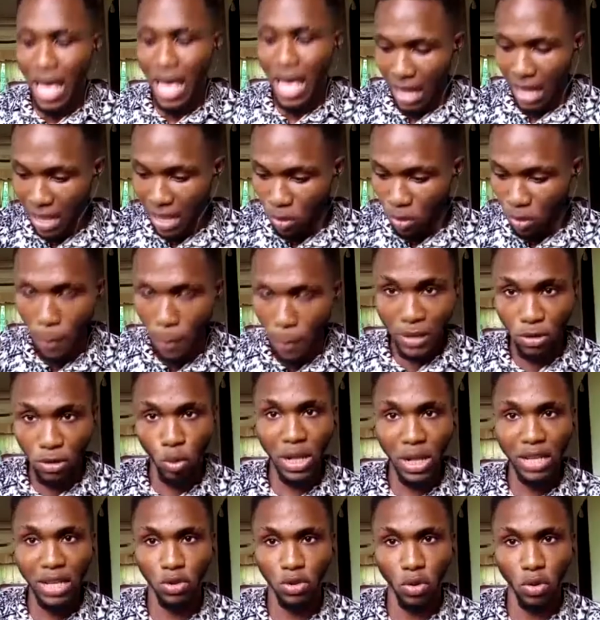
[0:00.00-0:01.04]
I know a
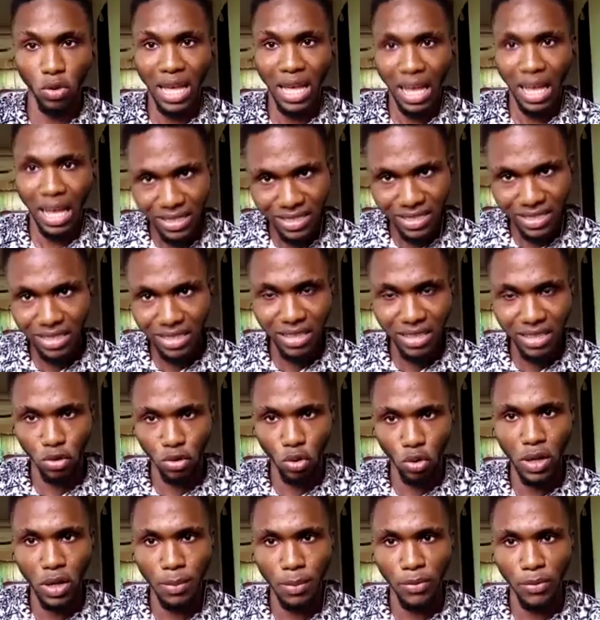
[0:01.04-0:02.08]
particular story, I said that
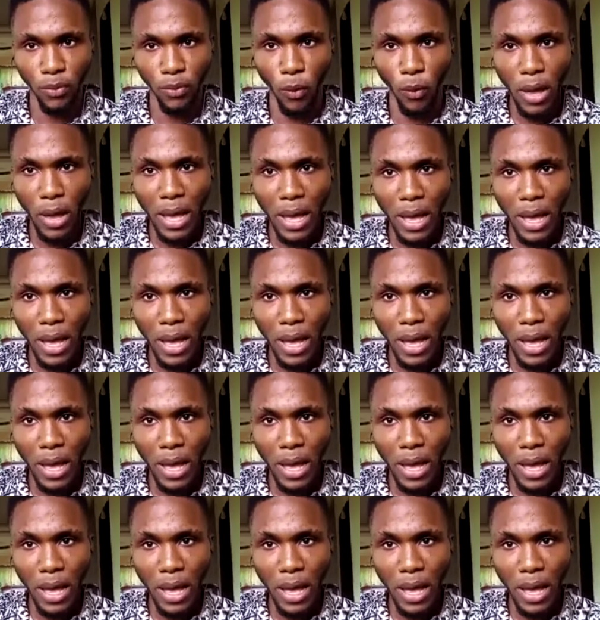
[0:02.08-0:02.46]
story before,